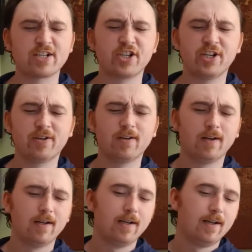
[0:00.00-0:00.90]
here.
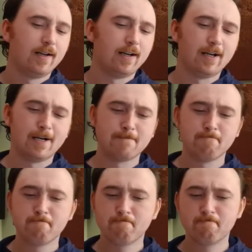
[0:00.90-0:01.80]

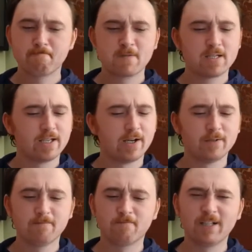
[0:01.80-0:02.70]

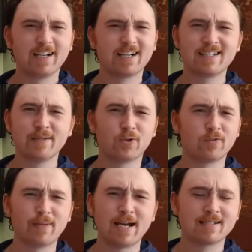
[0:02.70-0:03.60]
Really got to see more
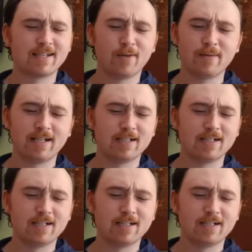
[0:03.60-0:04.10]
from Pascal, man.